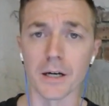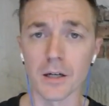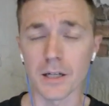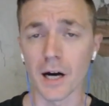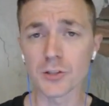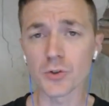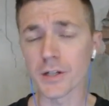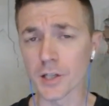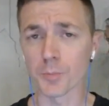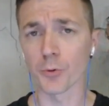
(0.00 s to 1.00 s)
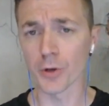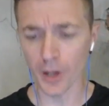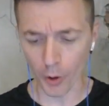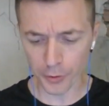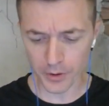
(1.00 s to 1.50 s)
Like, I try to eat pretty
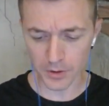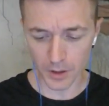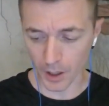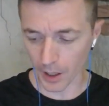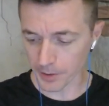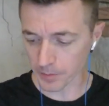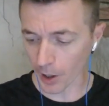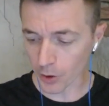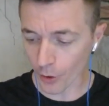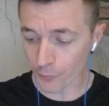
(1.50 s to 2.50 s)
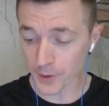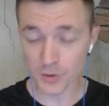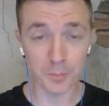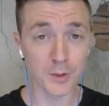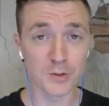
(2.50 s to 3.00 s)
healthy. I love me
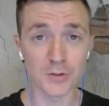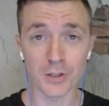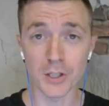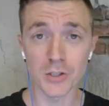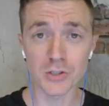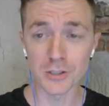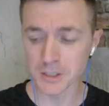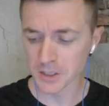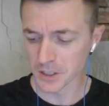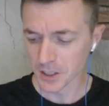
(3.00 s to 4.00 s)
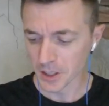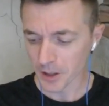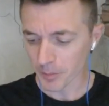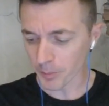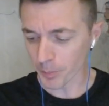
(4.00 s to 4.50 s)
some pizza occasionally,
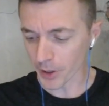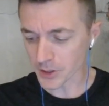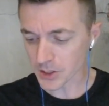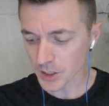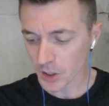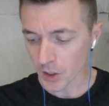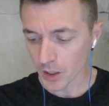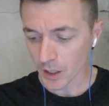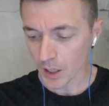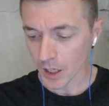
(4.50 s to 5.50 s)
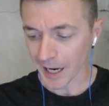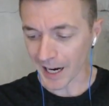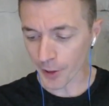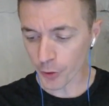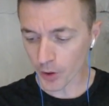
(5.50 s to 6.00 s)
but
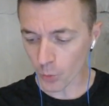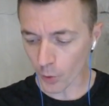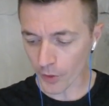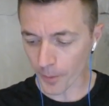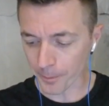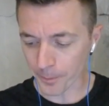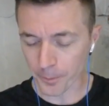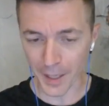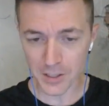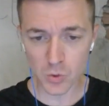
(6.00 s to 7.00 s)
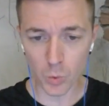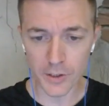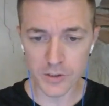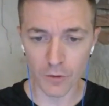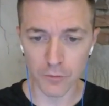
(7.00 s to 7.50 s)
I think one of the best
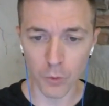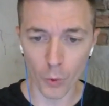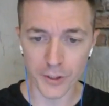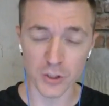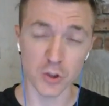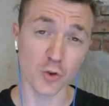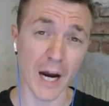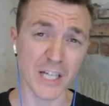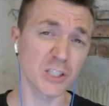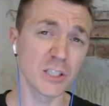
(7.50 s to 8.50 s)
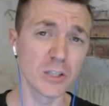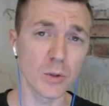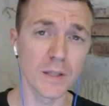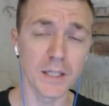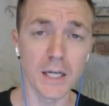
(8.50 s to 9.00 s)
ways to avoid crashing
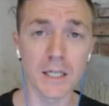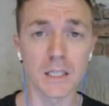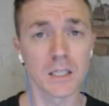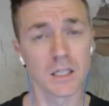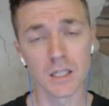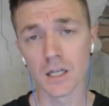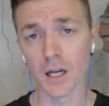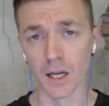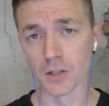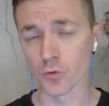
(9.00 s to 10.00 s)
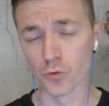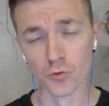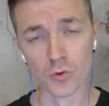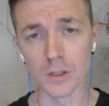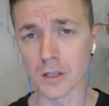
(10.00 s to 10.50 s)
during the day is
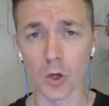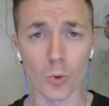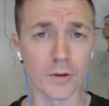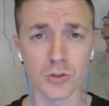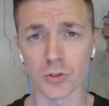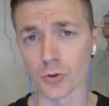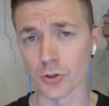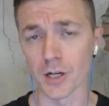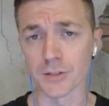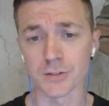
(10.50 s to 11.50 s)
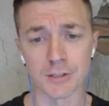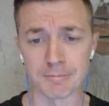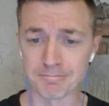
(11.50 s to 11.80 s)
really lowering the sugar content.